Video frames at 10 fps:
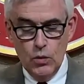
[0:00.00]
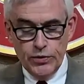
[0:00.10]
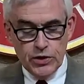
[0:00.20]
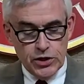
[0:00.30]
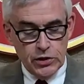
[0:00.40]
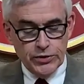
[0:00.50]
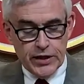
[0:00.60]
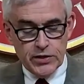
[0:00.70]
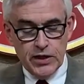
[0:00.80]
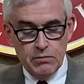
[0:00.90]
With the Shield
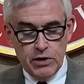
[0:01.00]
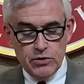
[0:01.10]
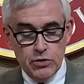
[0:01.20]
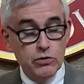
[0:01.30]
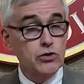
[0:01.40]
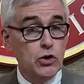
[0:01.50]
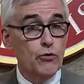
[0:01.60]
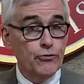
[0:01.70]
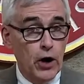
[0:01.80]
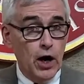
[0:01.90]
testing administered
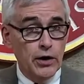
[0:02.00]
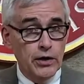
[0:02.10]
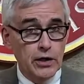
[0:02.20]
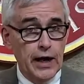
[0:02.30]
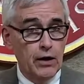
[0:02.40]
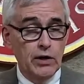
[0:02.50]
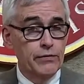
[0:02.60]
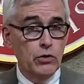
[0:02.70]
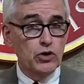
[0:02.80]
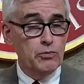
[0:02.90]
so far in Decatur,
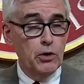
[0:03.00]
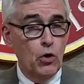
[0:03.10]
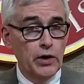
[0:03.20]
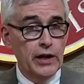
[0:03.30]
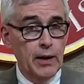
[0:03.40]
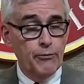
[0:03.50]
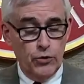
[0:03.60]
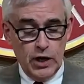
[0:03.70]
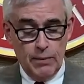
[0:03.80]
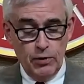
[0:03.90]
even though it's been only up
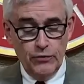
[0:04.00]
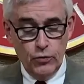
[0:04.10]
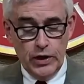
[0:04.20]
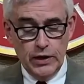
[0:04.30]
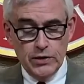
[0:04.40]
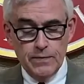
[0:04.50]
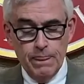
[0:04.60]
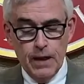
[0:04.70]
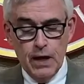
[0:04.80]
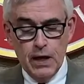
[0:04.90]
for a couple of weeks,
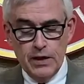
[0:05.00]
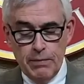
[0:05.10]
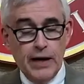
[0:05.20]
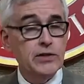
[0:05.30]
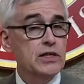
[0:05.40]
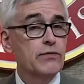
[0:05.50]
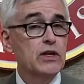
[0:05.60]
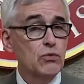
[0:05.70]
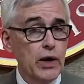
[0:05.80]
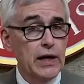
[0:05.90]
the
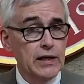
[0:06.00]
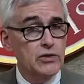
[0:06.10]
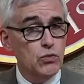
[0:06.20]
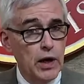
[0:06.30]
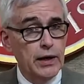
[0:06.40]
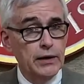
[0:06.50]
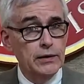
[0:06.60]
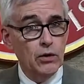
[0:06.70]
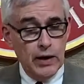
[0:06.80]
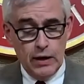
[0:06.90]
positivity rate is
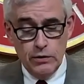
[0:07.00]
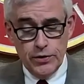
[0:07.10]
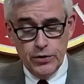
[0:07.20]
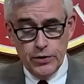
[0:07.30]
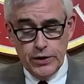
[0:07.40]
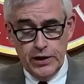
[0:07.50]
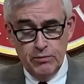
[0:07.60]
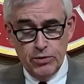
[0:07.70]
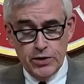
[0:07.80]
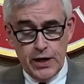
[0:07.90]
running around
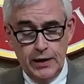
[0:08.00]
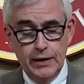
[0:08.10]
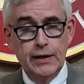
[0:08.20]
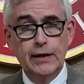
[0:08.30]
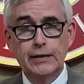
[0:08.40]
13%.